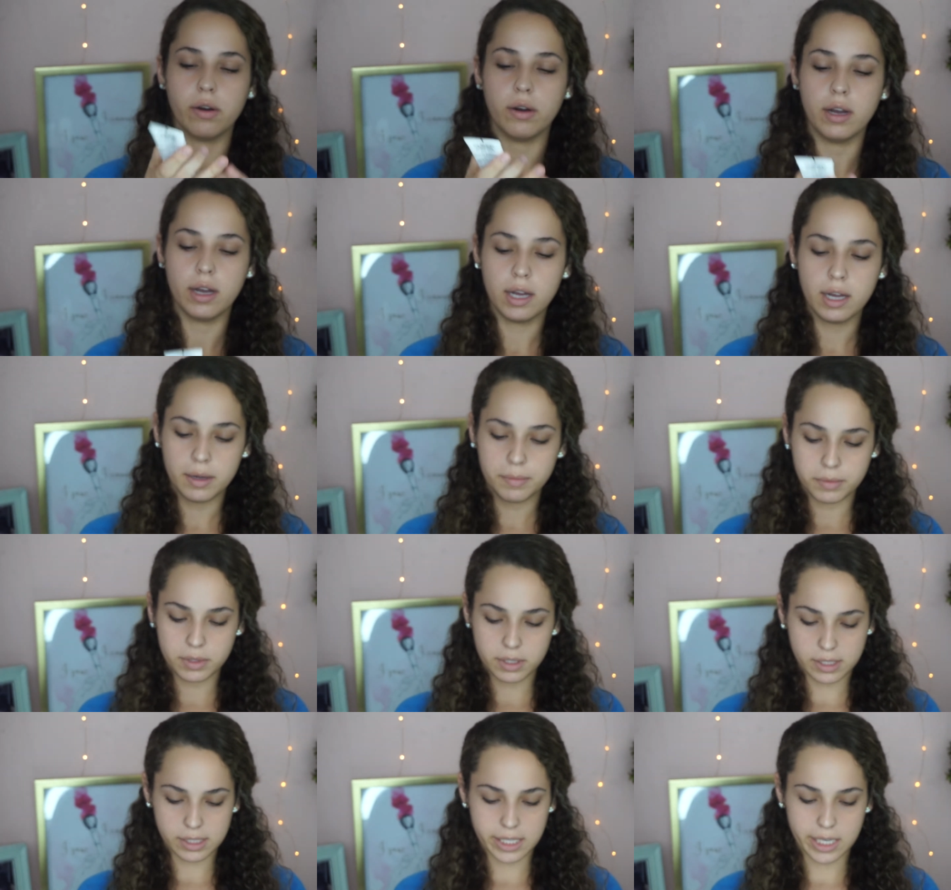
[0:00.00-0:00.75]
I'm
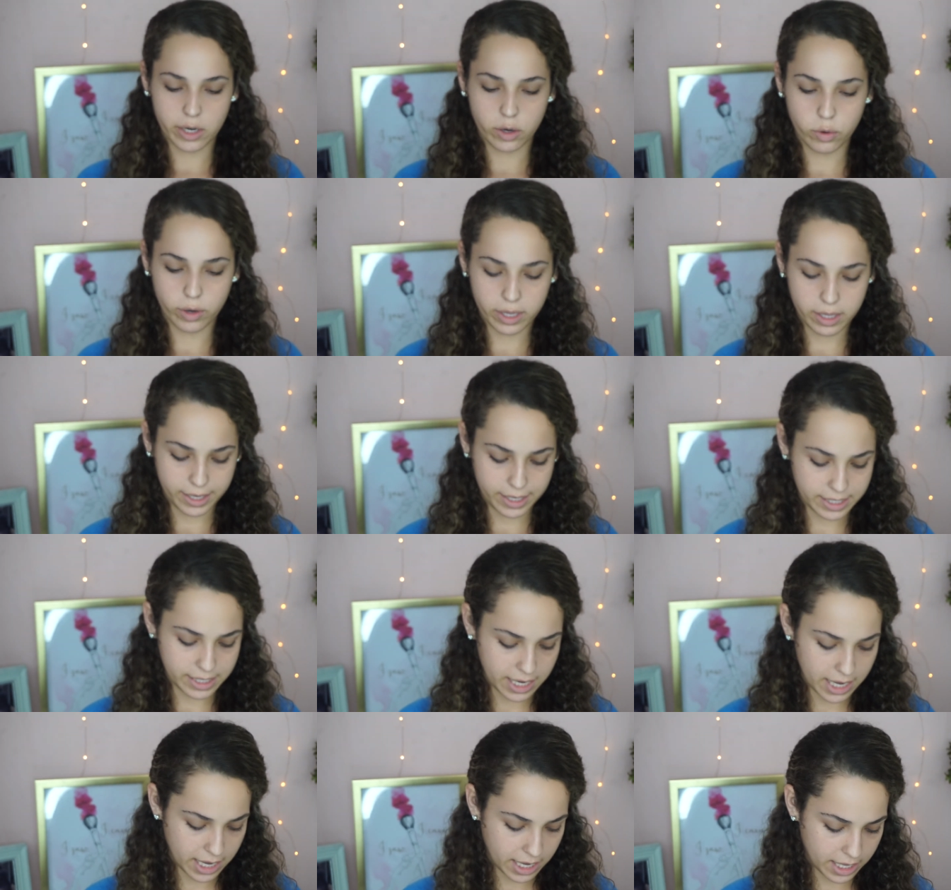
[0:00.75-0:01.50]
just going to quickly
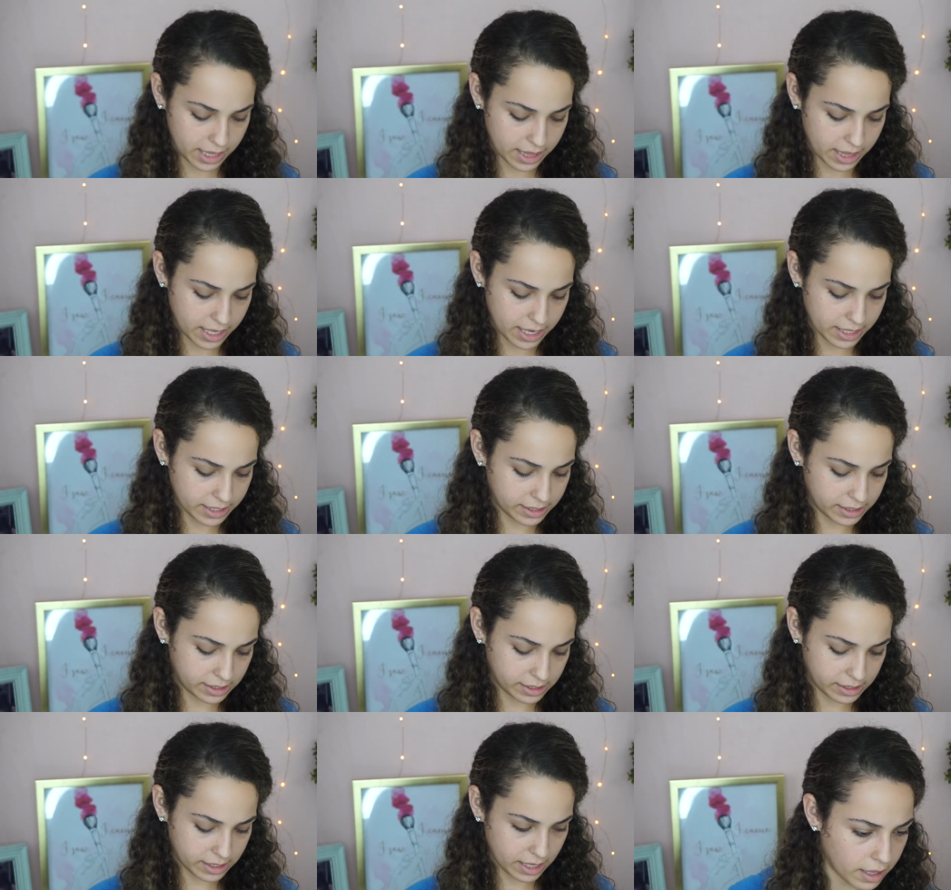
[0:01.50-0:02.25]
take this
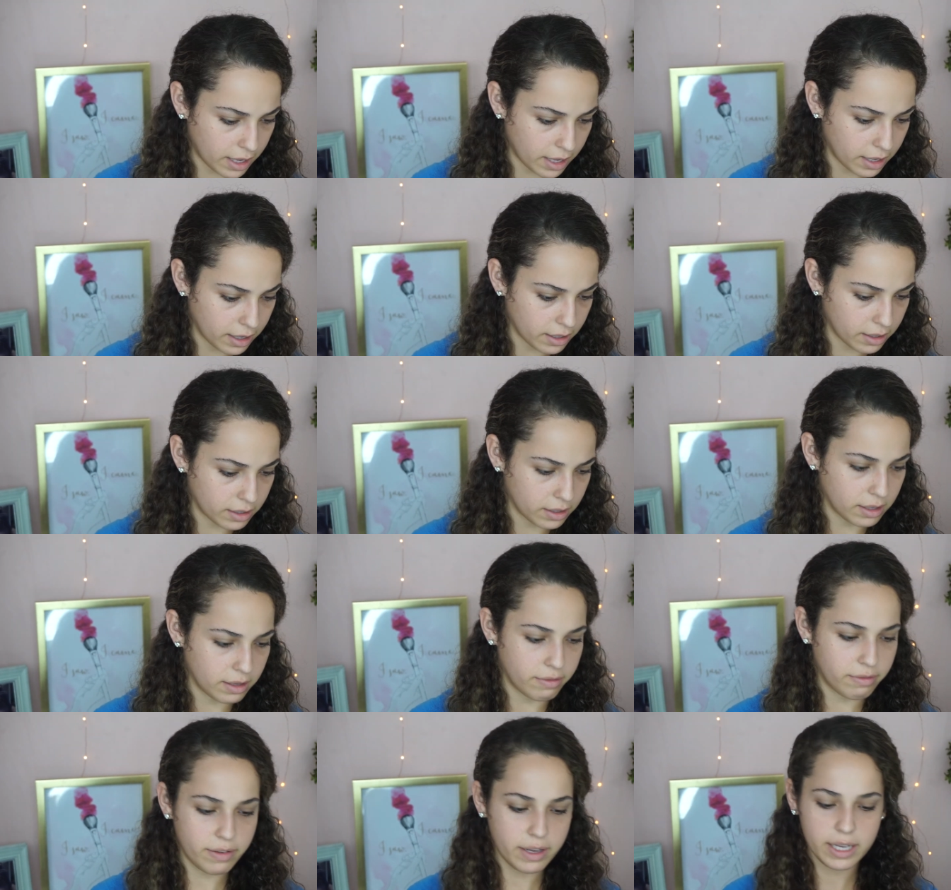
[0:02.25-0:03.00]
on the
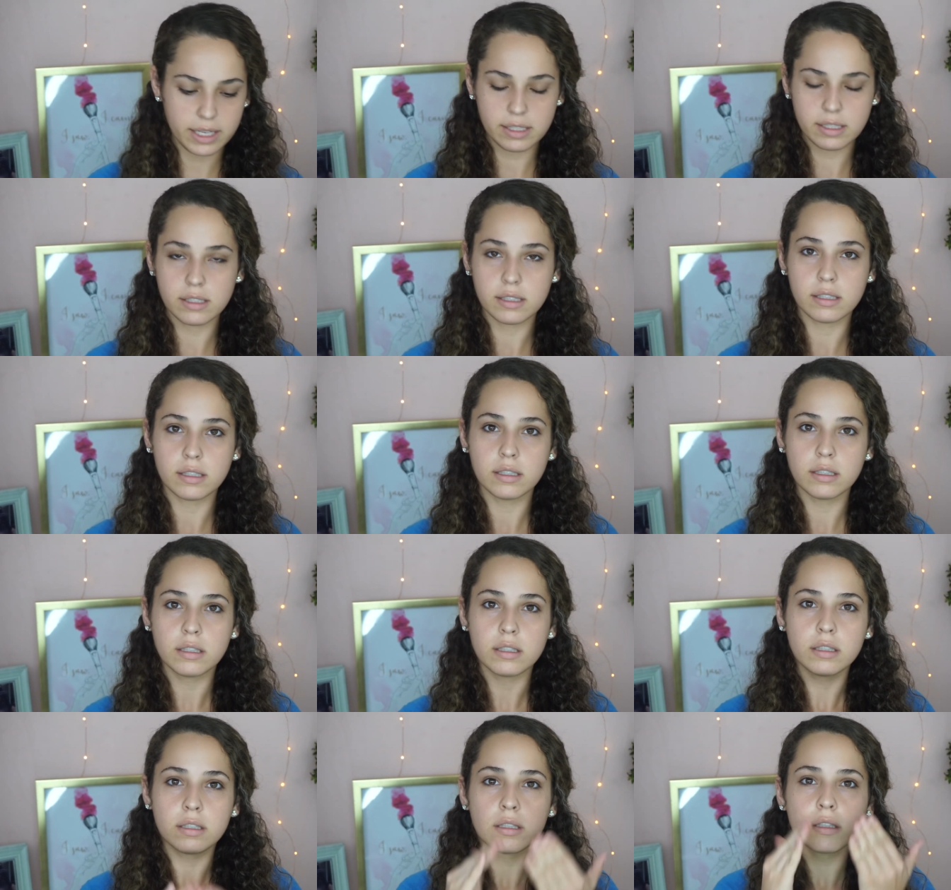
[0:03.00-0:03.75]
face,
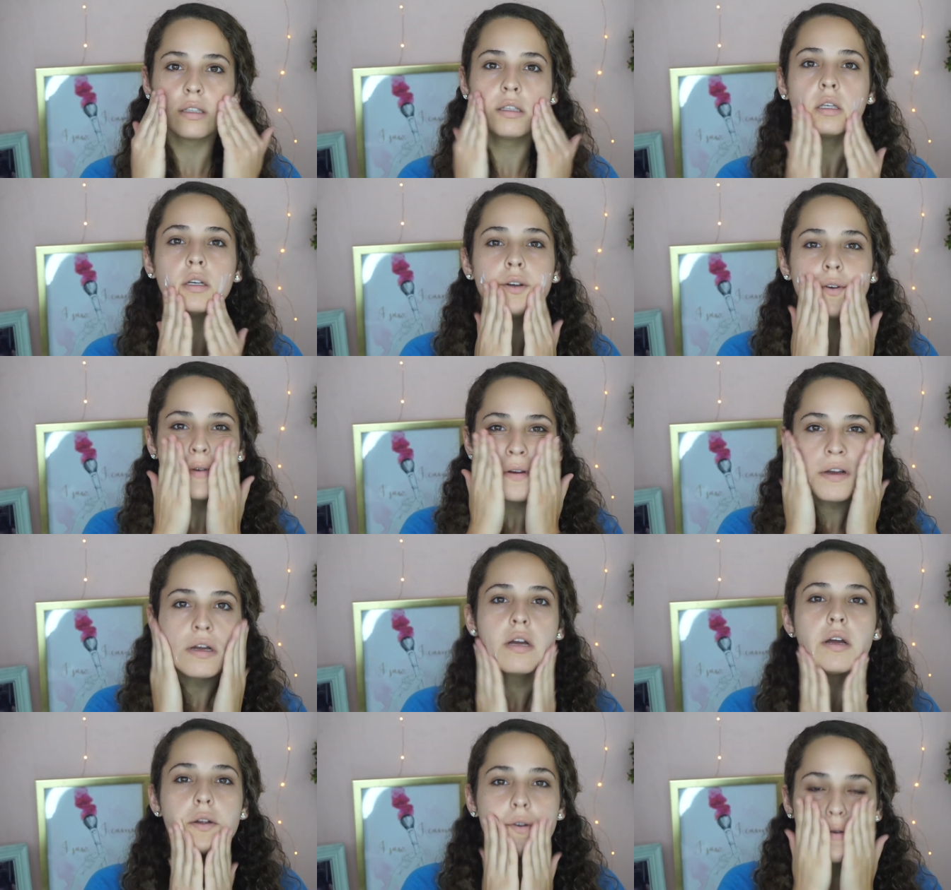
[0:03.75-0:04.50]

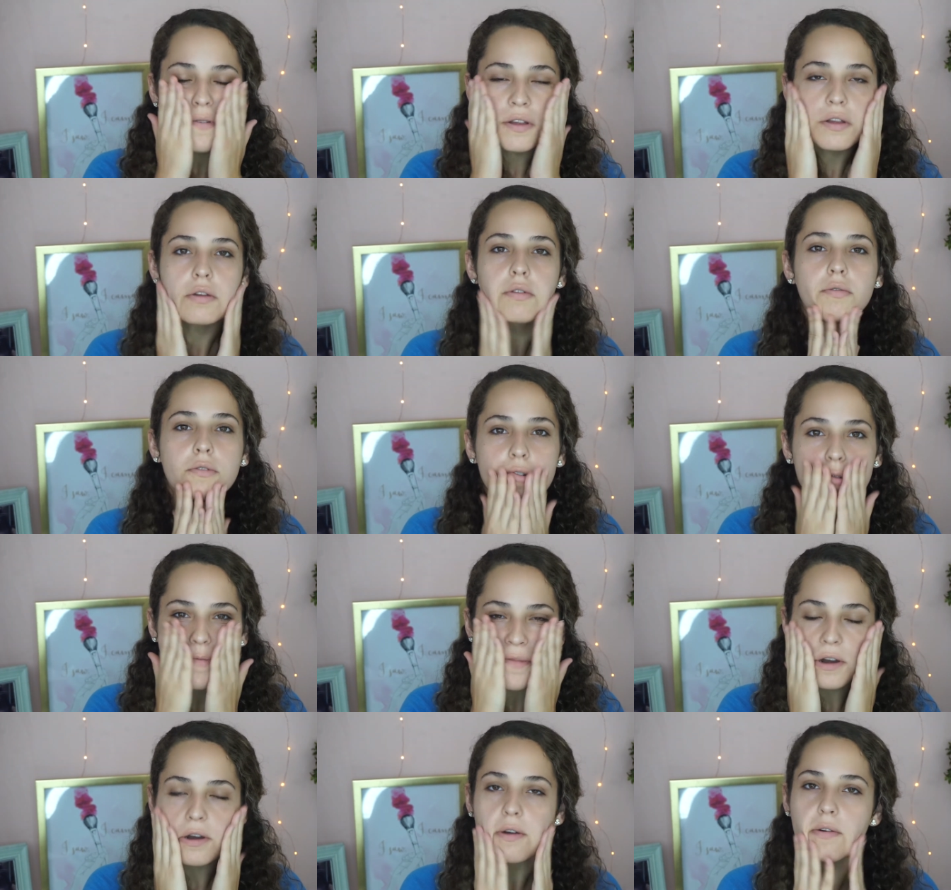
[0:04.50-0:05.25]

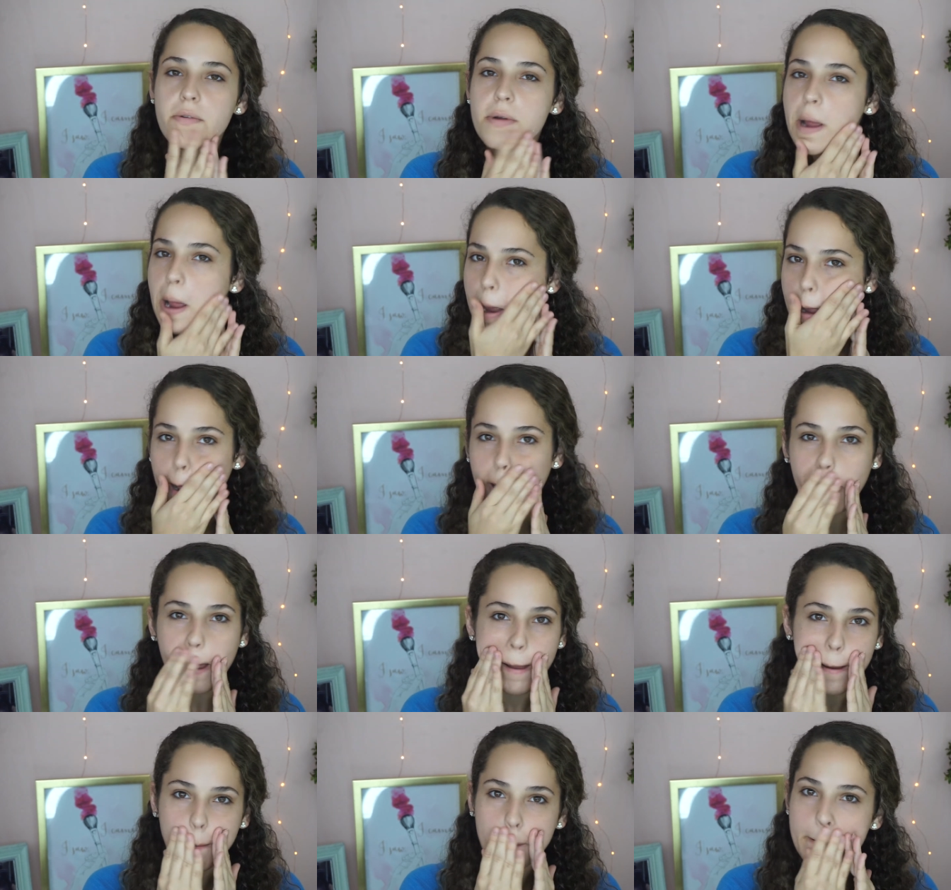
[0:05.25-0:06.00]
rub it
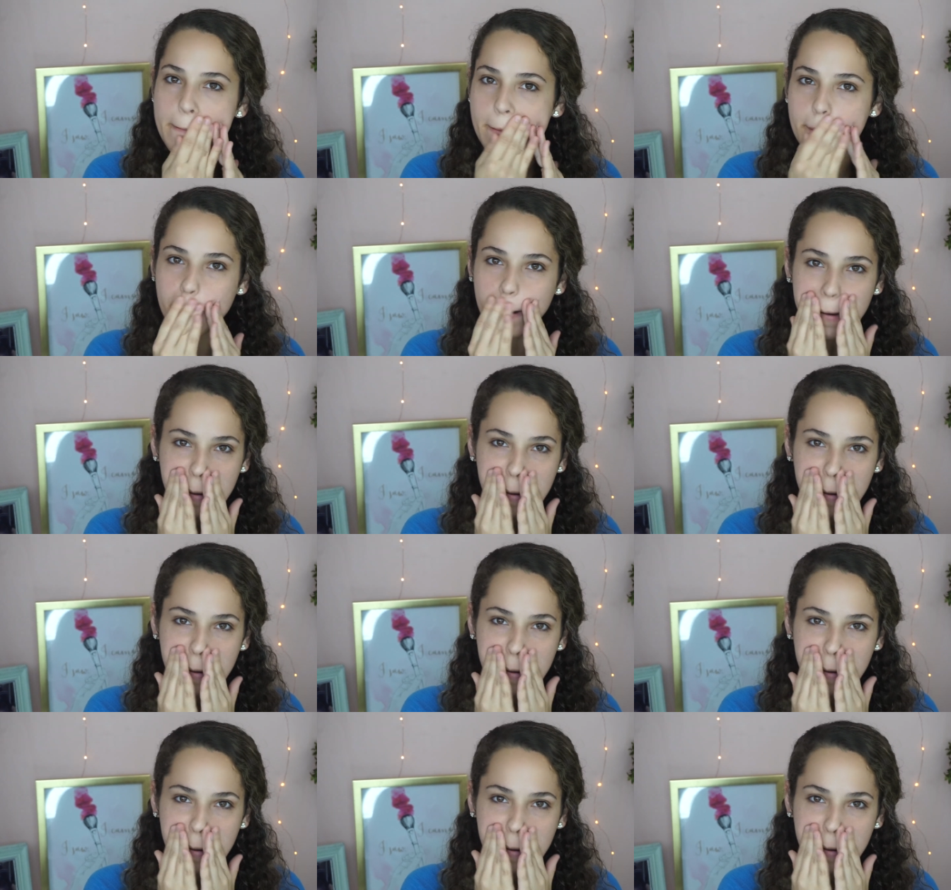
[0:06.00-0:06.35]
around,